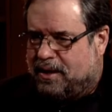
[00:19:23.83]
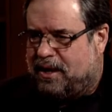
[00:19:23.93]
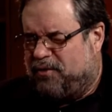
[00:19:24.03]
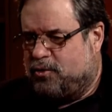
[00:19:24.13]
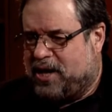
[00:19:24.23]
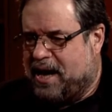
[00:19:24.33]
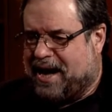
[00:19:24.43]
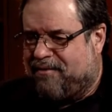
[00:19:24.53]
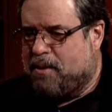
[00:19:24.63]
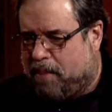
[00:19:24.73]
if you take
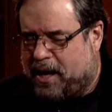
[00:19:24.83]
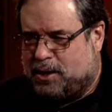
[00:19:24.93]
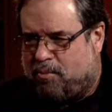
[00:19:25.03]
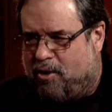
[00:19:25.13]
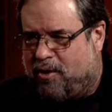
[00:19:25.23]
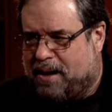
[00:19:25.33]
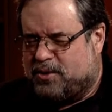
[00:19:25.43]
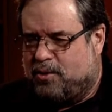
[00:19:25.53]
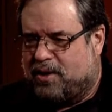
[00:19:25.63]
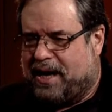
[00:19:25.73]
everybody's programs
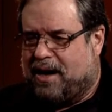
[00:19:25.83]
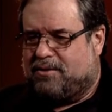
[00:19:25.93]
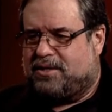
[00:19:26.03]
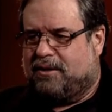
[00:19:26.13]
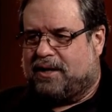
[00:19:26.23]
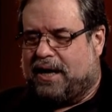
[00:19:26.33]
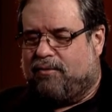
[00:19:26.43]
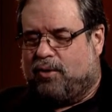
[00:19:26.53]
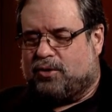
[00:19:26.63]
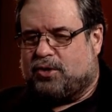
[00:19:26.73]
into account, it still kind of
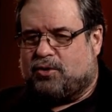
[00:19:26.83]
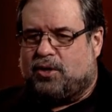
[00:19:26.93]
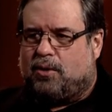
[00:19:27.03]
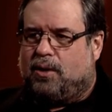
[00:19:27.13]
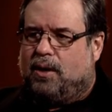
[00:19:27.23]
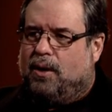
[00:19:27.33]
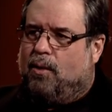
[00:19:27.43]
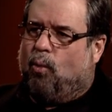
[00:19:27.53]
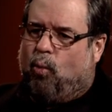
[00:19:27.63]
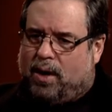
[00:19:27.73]
holds true.
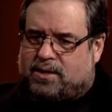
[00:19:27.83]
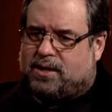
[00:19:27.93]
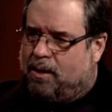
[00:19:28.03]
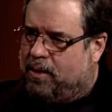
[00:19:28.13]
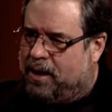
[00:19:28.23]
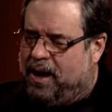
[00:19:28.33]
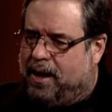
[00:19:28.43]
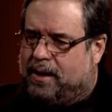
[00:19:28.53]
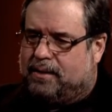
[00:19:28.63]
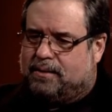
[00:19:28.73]
What's going
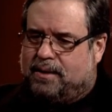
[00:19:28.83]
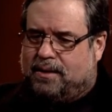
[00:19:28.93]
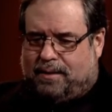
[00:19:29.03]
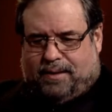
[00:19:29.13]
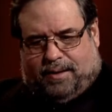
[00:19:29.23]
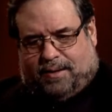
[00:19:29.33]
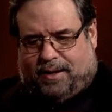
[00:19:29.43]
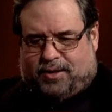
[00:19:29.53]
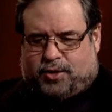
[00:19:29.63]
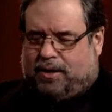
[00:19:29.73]
on? And he kind
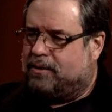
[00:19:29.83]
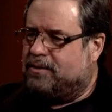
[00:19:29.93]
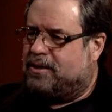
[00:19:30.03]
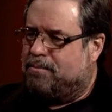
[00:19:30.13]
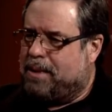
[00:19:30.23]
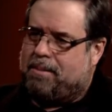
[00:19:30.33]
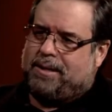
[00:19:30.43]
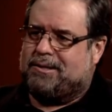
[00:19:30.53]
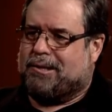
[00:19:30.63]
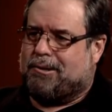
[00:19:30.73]
of chuckled and said, maybe
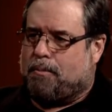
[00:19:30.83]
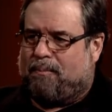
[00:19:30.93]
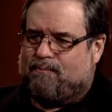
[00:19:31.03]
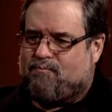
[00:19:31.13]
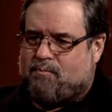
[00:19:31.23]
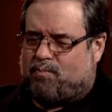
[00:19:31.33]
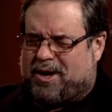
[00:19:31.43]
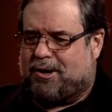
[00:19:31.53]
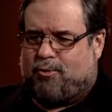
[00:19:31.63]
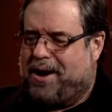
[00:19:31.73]
there's a
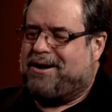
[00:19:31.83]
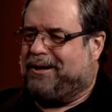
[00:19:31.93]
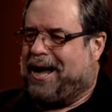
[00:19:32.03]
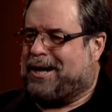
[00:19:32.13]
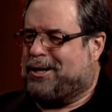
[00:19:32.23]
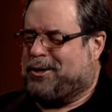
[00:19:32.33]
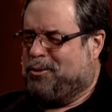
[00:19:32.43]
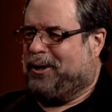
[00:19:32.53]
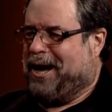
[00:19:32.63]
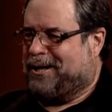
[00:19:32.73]
great galactic
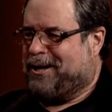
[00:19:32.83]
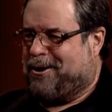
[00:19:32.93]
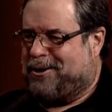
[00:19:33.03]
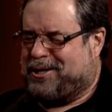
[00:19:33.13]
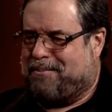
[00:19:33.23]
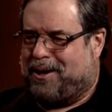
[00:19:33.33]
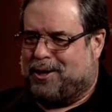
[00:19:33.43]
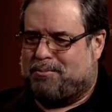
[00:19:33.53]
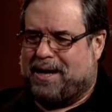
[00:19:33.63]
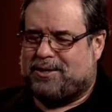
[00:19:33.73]
ghoul out there intercepting our
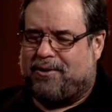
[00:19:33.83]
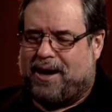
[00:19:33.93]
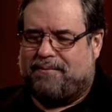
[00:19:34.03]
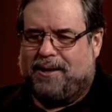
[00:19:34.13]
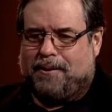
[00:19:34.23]
spacecraft.